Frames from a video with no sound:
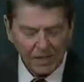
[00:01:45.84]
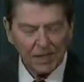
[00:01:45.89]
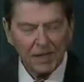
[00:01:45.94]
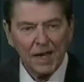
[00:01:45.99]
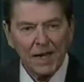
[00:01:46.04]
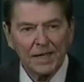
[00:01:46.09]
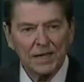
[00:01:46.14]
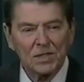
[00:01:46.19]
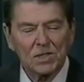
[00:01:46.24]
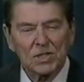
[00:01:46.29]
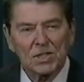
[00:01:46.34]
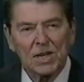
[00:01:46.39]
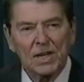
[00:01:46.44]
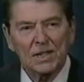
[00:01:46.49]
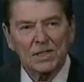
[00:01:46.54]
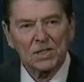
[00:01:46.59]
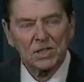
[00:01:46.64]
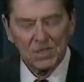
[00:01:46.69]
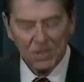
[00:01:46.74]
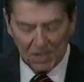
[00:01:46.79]
United
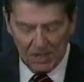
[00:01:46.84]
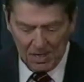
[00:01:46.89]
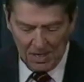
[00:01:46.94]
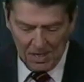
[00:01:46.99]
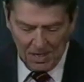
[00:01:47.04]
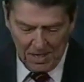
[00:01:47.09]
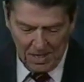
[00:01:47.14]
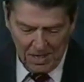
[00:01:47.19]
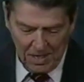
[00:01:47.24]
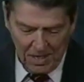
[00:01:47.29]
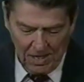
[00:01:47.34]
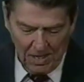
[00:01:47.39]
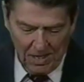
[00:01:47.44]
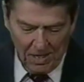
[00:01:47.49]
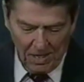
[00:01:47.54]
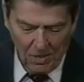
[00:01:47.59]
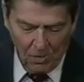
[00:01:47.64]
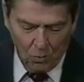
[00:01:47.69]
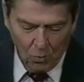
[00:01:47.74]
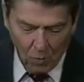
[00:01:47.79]
States
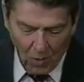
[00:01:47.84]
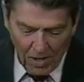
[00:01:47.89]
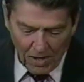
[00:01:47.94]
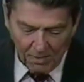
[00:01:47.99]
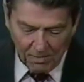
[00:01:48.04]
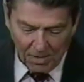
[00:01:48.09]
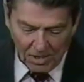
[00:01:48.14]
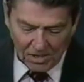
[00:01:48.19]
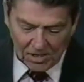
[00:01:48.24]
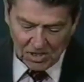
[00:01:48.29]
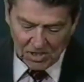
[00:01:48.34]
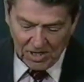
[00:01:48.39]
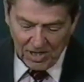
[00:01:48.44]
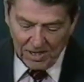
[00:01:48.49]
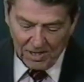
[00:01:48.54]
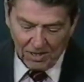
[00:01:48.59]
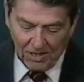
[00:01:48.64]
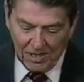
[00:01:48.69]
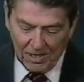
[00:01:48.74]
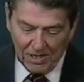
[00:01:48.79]
won but a
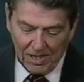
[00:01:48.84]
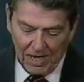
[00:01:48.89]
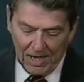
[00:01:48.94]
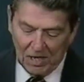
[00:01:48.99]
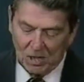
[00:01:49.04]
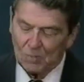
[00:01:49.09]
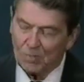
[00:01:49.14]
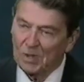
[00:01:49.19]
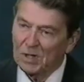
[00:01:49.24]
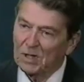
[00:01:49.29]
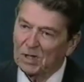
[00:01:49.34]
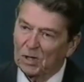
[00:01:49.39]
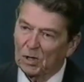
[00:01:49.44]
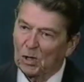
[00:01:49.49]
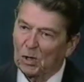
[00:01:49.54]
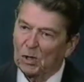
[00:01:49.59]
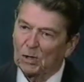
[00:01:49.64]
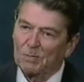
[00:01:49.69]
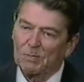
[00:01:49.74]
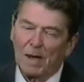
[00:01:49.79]
single engagement in the
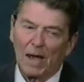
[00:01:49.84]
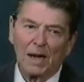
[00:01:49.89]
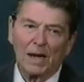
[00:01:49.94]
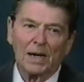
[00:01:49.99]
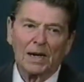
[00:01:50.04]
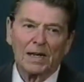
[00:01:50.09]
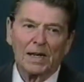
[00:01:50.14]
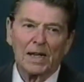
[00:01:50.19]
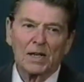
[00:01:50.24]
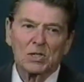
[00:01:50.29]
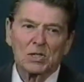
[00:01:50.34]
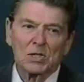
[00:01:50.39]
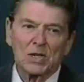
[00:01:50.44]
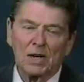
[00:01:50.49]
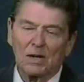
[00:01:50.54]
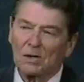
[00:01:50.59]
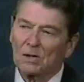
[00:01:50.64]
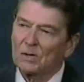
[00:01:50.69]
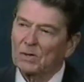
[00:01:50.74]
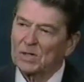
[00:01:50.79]
long battle against
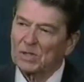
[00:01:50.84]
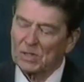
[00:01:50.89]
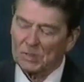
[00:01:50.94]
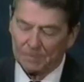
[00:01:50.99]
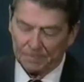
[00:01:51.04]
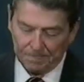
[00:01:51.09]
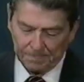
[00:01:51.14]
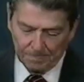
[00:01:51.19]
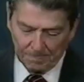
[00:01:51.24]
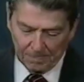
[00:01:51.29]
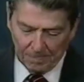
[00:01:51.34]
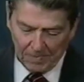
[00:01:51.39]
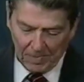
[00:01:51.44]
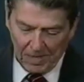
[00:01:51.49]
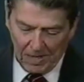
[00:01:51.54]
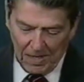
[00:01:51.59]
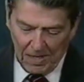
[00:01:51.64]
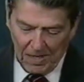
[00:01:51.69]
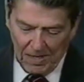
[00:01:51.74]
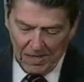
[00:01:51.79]
terrorism.
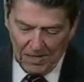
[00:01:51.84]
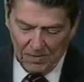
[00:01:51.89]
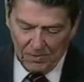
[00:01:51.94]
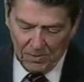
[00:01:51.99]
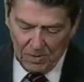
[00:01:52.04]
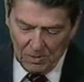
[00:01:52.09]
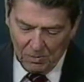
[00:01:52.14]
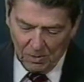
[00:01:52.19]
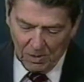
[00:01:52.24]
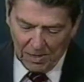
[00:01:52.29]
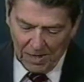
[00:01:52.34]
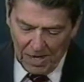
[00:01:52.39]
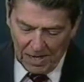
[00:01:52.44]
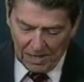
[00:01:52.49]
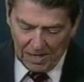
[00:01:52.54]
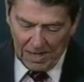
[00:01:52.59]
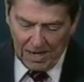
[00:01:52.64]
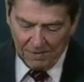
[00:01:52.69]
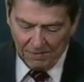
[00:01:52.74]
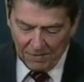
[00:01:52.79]
We will
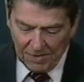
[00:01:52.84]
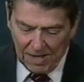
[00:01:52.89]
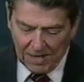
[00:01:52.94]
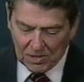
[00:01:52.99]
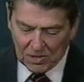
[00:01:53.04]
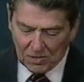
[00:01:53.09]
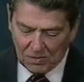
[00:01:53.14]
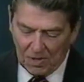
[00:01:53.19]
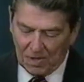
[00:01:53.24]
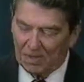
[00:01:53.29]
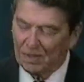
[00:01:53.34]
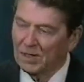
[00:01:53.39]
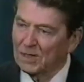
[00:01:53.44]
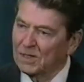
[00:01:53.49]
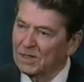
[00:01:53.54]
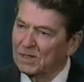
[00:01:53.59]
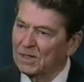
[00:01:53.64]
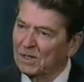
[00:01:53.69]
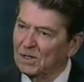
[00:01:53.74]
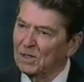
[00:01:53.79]
not end that struggle
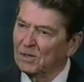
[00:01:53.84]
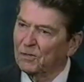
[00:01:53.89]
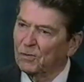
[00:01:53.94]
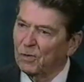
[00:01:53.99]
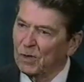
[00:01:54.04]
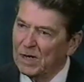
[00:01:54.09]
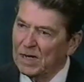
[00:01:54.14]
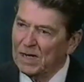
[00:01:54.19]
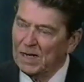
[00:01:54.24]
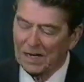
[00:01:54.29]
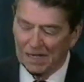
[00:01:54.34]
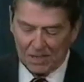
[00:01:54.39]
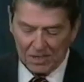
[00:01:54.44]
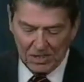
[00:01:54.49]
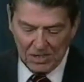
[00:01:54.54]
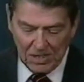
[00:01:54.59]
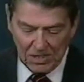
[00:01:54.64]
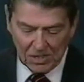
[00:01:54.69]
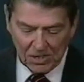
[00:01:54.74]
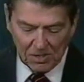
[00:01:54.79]
until the free
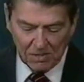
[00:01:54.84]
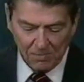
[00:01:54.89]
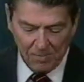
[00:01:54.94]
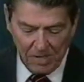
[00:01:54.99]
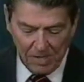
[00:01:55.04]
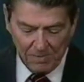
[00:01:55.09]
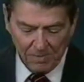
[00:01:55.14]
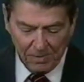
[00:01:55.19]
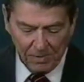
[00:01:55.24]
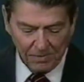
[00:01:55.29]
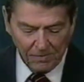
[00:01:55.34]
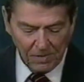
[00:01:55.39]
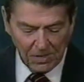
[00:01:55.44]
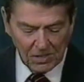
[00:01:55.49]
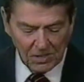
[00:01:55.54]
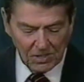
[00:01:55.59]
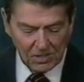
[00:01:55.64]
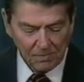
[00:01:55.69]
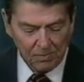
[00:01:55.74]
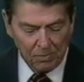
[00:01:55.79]
and decent people of
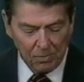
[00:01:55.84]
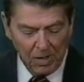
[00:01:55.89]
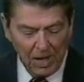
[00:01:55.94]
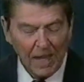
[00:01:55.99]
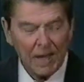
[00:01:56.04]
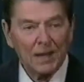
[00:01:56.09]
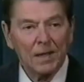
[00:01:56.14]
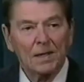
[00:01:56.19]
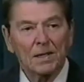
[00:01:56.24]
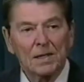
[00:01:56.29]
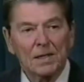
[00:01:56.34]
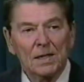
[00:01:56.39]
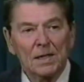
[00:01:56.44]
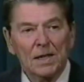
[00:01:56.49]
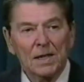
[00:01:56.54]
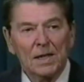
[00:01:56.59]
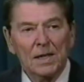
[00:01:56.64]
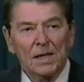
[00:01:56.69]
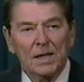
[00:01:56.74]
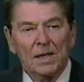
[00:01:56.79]
this planet
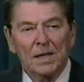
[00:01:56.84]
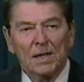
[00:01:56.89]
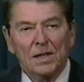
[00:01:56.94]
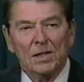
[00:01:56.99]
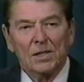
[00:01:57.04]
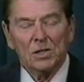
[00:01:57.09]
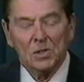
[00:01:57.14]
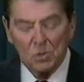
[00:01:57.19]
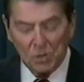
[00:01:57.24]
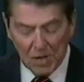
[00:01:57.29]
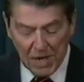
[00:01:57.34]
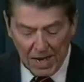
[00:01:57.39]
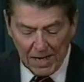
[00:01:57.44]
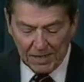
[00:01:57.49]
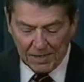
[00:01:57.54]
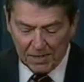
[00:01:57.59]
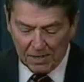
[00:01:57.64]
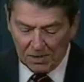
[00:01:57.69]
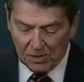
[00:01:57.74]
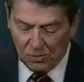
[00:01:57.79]

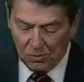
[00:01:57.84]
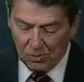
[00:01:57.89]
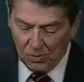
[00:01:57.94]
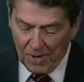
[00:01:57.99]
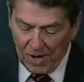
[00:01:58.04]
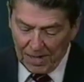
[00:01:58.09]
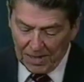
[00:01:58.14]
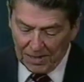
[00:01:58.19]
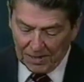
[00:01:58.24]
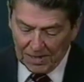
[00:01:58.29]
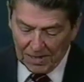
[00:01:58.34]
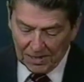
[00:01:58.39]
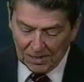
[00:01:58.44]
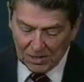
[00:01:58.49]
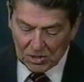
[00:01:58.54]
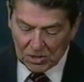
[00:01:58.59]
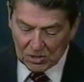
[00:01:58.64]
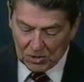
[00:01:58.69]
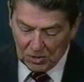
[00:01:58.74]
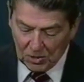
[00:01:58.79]
unite to eradicate
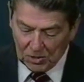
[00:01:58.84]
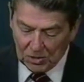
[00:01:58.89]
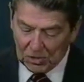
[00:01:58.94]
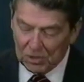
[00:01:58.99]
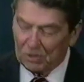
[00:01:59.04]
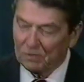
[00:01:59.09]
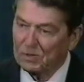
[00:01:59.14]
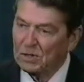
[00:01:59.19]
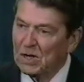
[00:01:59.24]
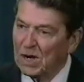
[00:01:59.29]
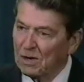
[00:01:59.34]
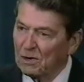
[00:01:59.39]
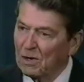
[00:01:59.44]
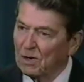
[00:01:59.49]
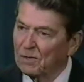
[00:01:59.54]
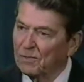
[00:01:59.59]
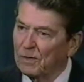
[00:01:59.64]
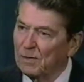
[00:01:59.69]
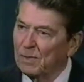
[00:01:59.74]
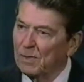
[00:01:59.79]
the scourge of
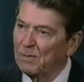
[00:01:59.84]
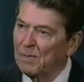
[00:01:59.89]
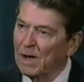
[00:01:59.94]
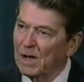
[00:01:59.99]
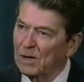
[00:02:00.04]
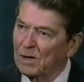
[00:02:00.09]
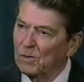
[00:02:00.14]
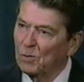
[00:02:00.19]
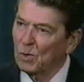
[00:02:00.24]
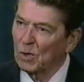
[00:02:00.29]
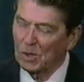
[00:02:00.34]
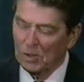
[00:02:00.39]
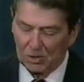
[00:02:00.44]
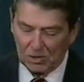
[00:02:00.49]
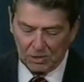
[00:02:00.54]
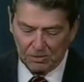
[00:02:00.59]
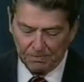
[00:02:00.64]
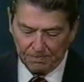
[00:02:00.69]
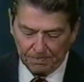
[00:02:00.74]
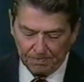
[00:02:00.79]
terror from the modern world.